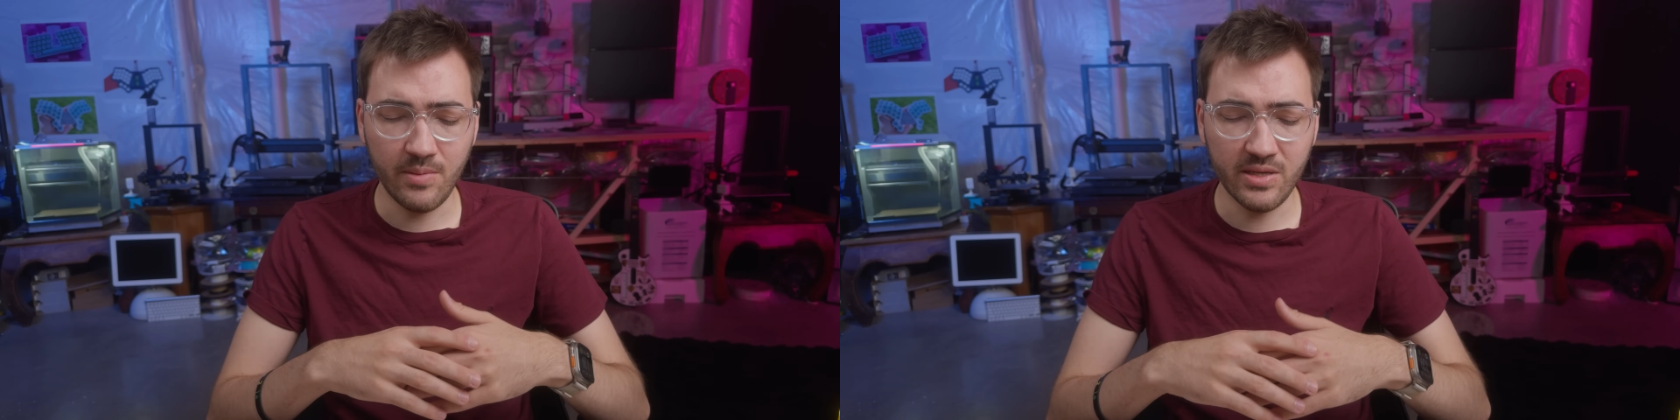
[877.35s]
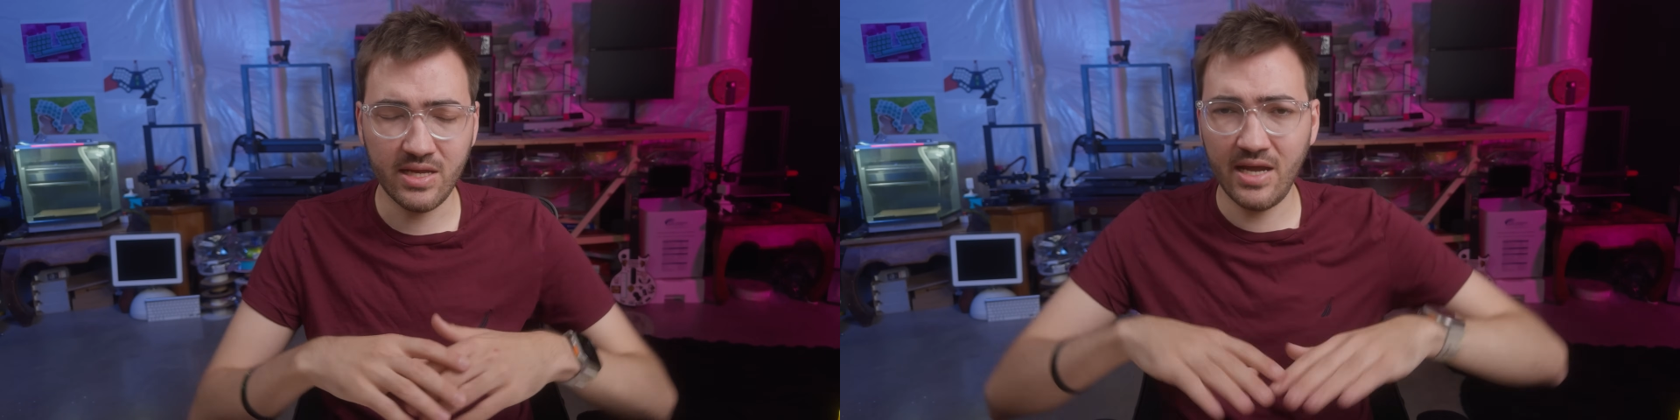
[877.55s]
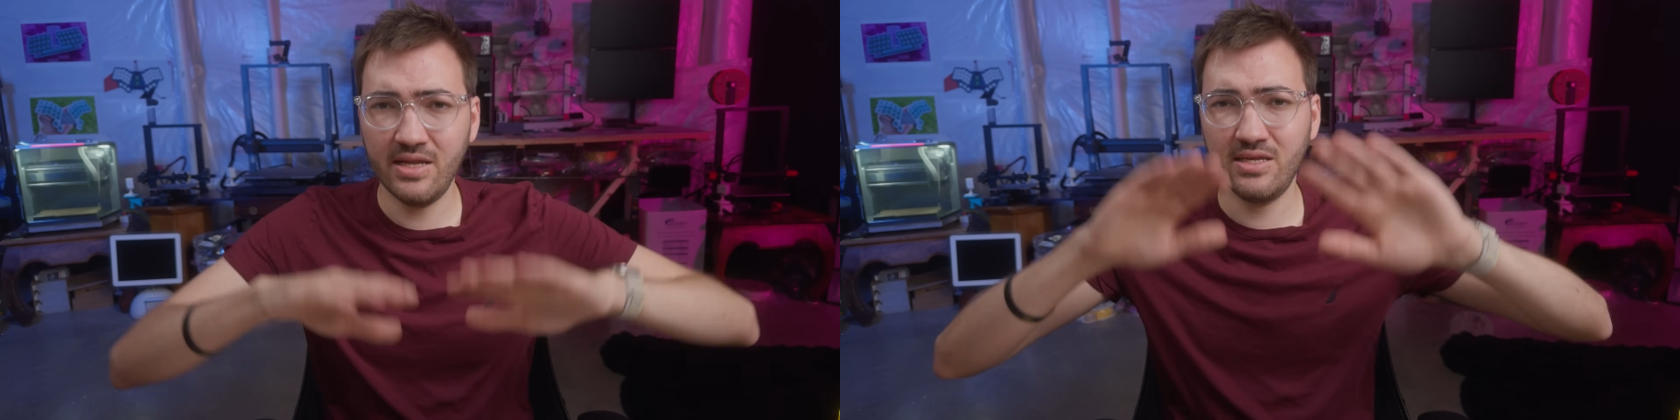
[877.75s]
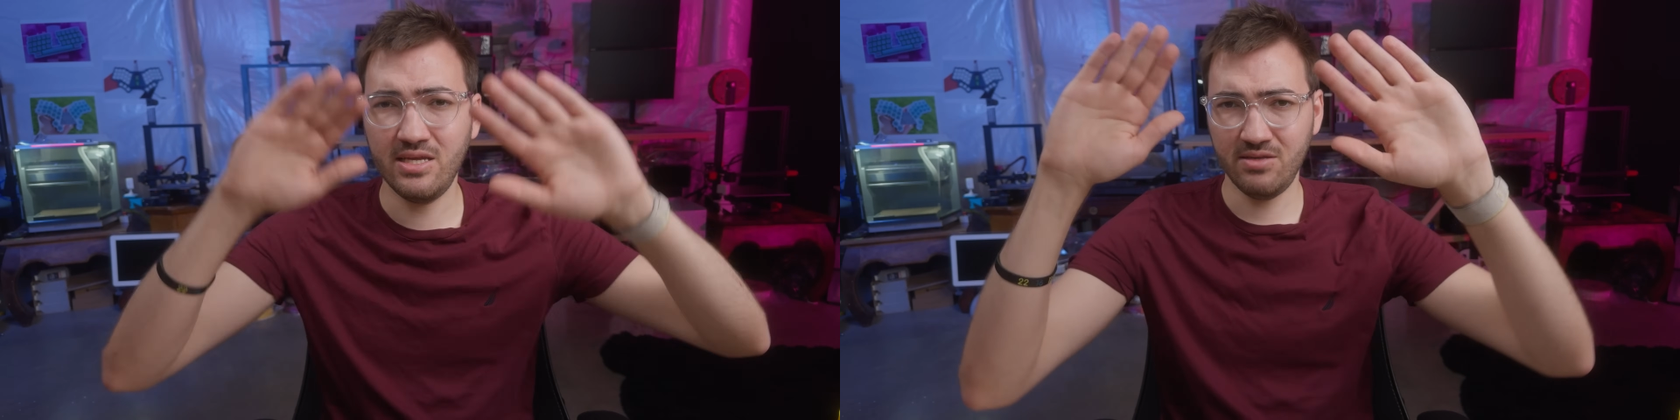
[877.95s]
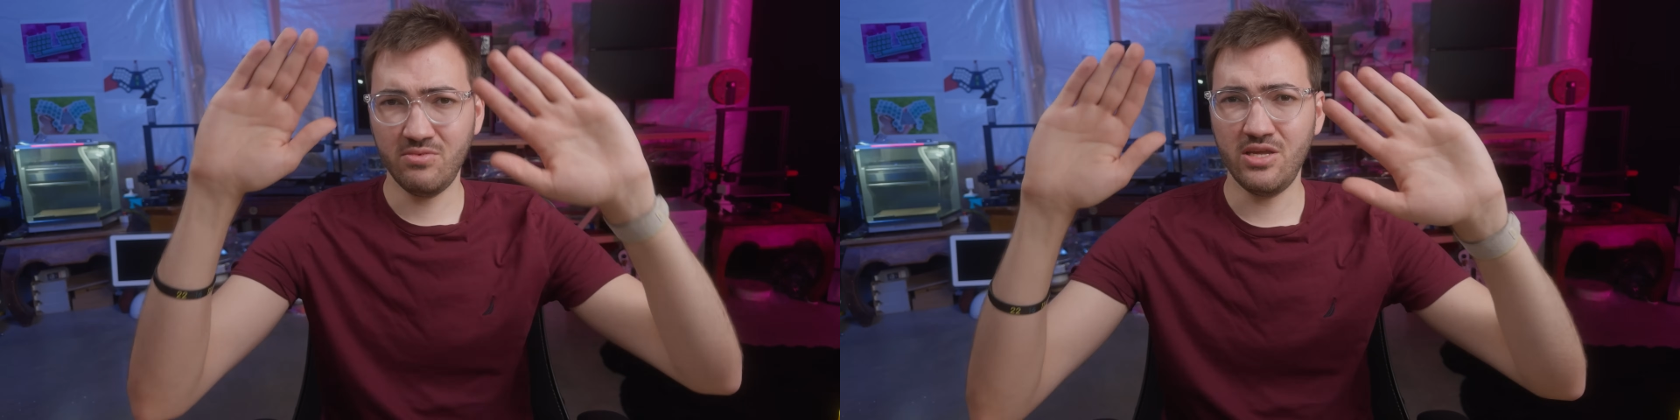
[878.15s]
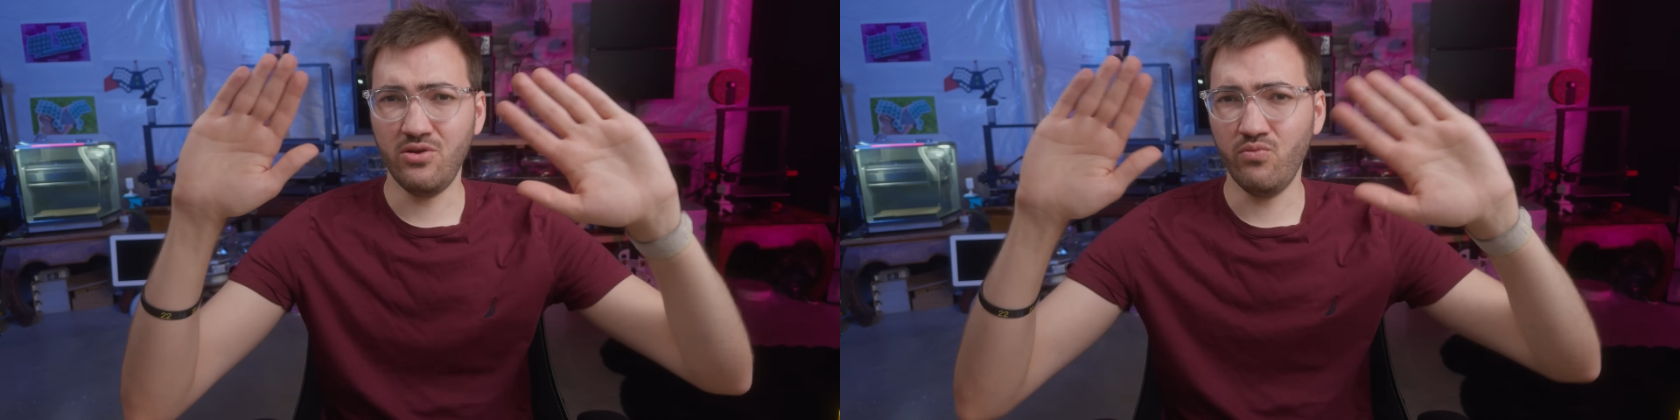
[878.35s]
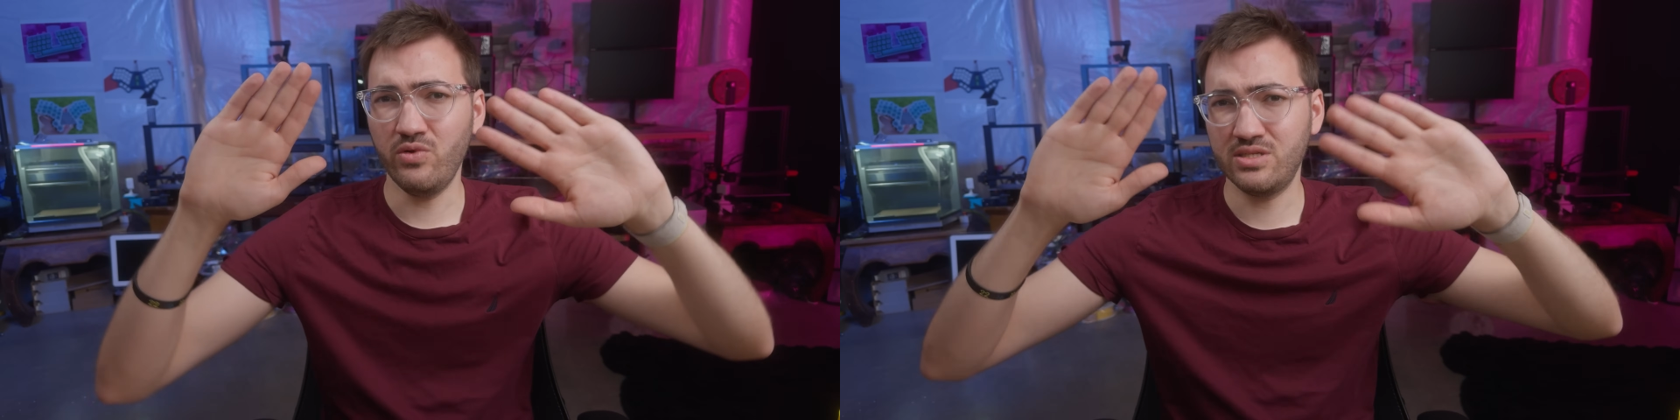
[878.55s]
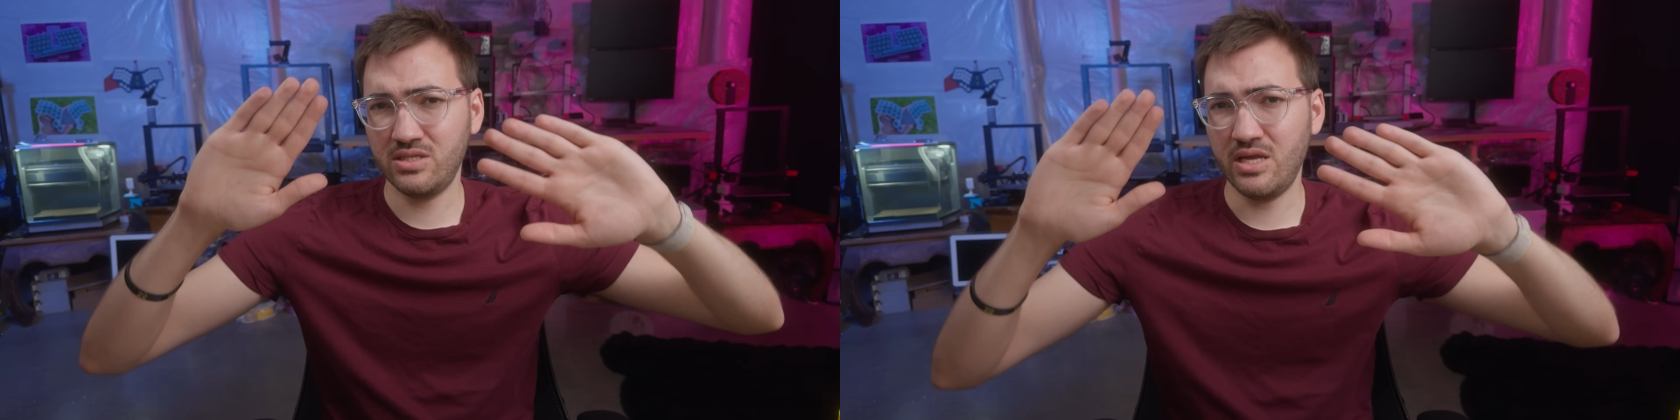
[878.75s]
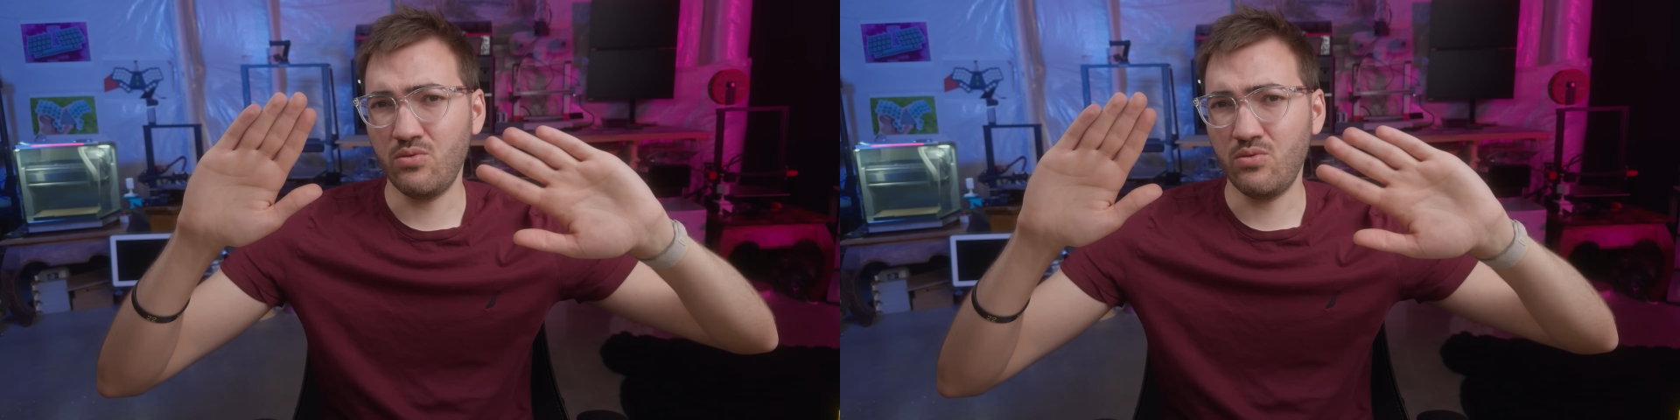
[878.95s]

it kind of can get your wrist like